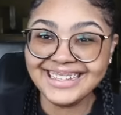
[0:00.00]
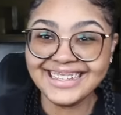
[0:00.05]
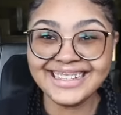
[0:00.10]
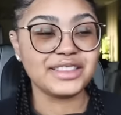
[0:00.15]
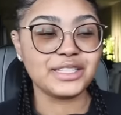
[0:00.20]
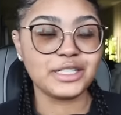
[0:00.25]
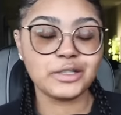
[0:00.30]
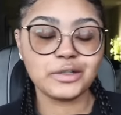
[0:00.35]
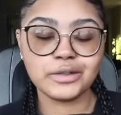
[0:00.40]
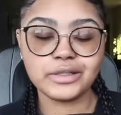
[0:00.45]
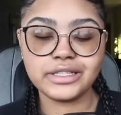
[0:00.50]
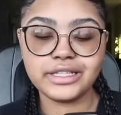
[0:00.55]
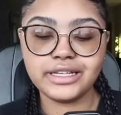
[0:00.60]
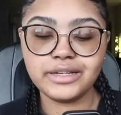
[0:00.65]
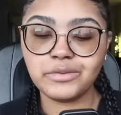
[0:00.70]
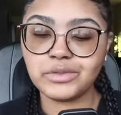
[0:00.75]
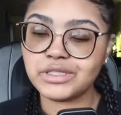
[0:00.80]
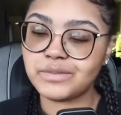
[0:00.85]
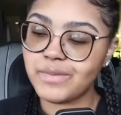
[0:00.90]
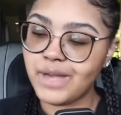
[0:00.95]
Literally
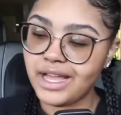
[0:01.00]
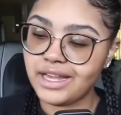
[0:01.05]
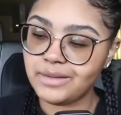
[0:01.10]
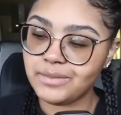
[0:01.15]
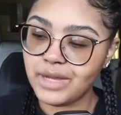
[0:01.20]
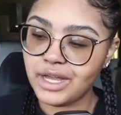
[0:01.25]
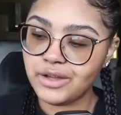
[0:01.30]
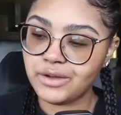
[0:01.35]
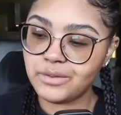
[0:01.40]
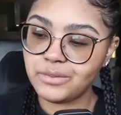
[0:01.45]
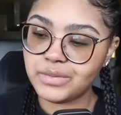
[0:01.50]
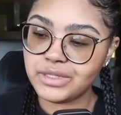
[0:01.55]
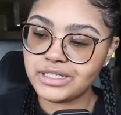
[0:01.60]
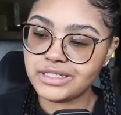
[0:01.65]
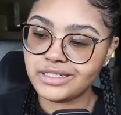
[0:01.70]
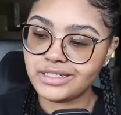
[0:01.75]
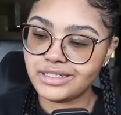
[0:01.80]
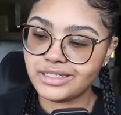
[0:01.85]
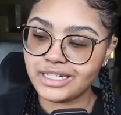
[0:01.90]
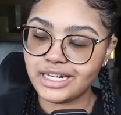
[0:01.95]
was minding my own
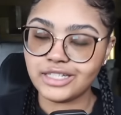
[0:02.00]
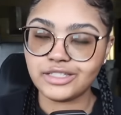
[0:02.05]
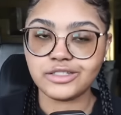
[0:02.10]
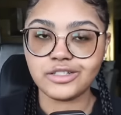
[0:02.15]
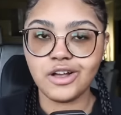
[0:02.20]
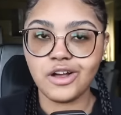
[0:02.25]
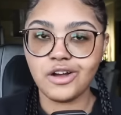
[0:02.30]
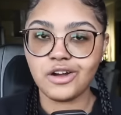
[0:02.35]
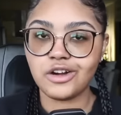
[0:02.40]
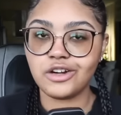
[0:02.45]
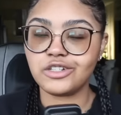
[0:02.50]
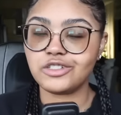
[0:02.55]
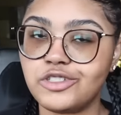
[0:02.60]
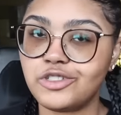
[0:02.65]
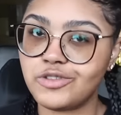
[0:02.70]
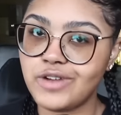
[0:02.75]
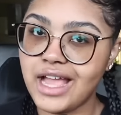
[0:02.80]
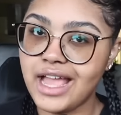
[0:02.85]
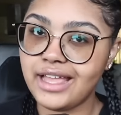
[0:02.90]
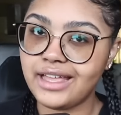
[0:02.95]
business, and I saw her
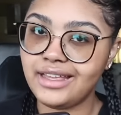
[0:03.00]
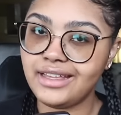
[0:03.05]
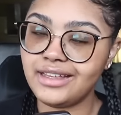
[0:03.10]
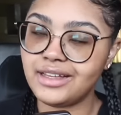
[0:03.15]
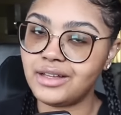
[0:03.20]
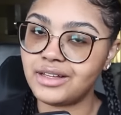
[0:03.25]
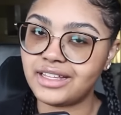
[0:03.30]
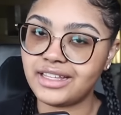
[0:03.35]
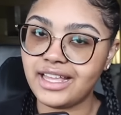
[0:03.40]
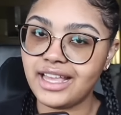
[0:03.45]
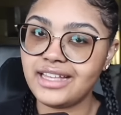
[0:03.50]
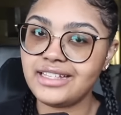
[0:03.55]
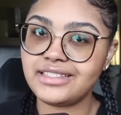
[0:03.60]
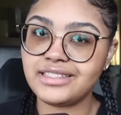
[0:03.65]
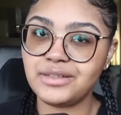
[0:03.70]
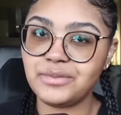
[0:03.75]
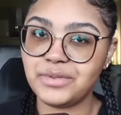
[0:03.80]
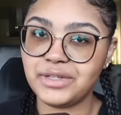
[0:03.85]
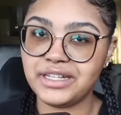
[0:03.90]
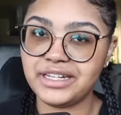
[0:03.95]
dragging a
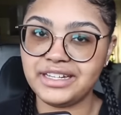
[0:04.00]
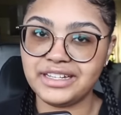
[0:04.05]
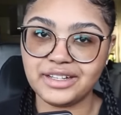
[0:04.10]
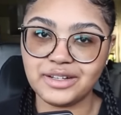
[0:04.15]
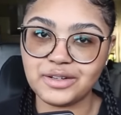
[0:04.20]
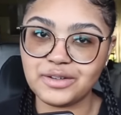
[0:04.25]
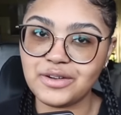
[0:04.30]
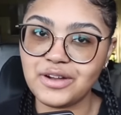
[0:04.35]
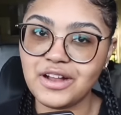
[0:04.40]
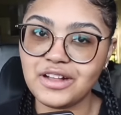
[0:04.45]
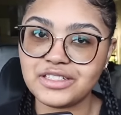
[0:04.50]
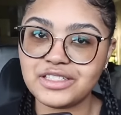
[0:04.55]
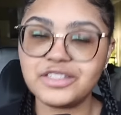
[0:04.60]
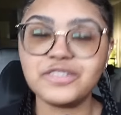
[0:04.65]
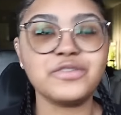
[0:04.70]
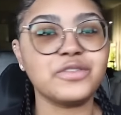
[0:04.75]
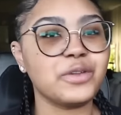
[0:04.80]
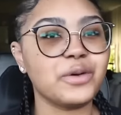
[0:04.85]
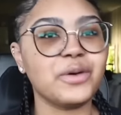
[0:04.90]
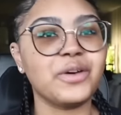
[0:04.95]
quesadilla across the
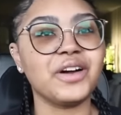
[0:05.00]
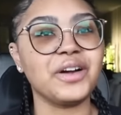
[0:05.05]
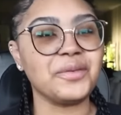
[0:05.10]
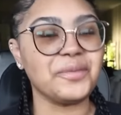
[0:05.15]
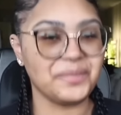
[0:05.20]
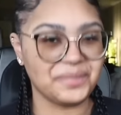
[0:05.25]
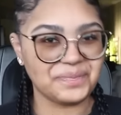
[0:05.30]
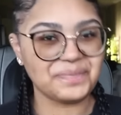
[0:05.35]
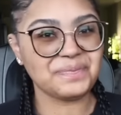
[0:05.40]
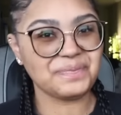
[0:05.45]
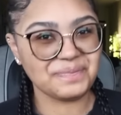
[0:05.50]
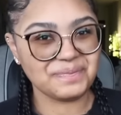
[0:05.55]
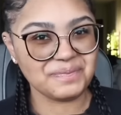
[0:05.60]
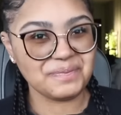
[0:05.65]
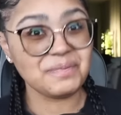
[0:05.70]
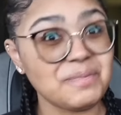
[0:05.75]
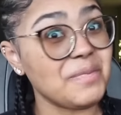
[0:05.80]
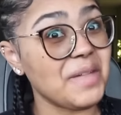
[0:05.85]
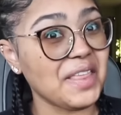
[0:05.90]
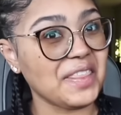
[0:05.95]
floor.
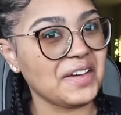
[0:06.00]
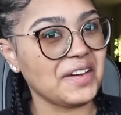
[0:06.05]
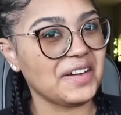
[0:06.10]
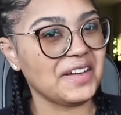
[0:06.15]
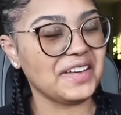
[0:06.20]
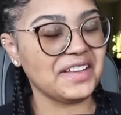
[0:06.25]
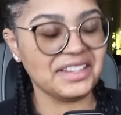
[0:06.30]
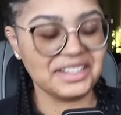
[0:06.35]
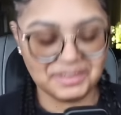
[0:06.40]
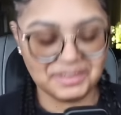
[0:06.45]
Motherhood.